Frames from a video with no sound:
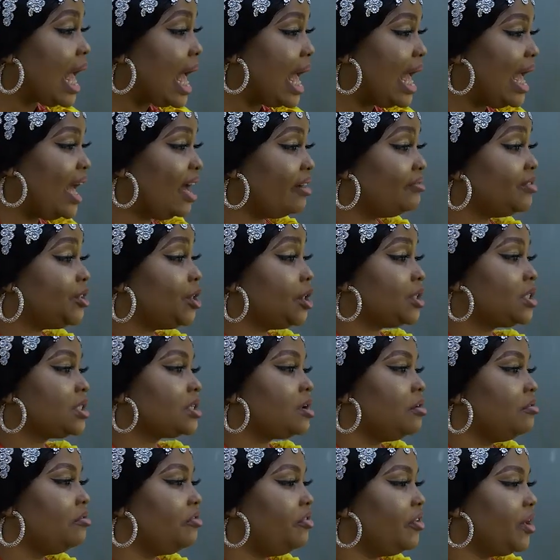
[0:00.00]
I have just
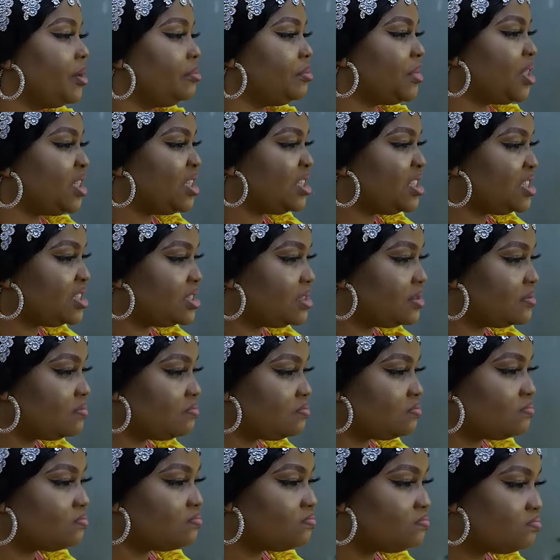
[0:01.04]
confirmed it.
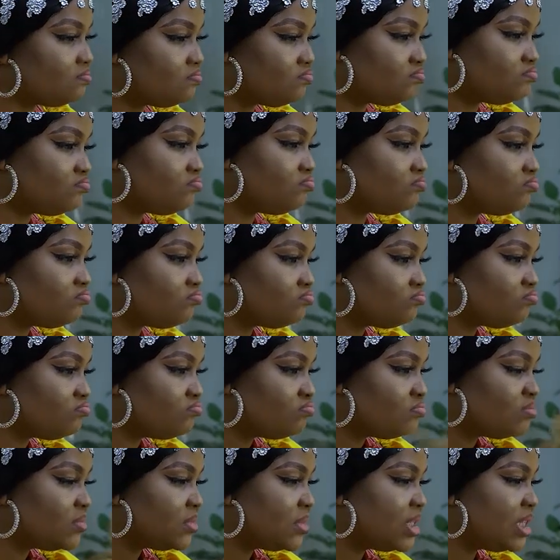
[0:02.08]

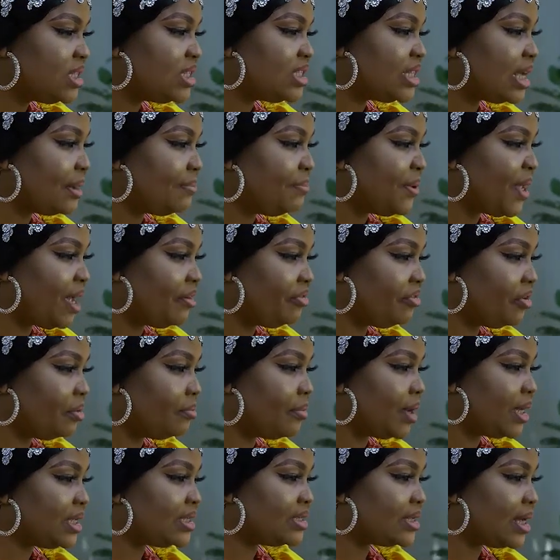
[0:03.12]
Disappear from
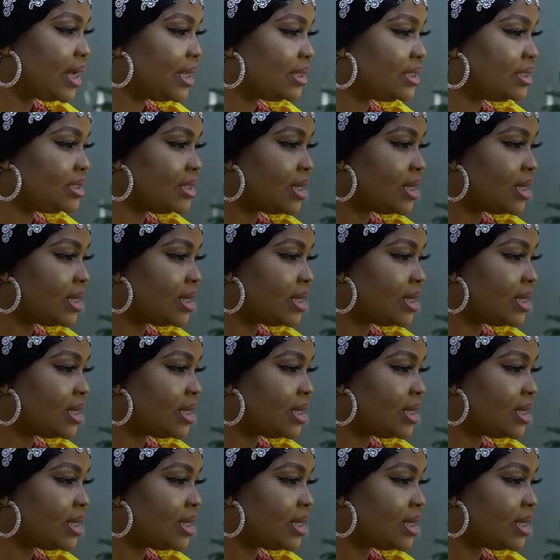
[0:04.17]
my sight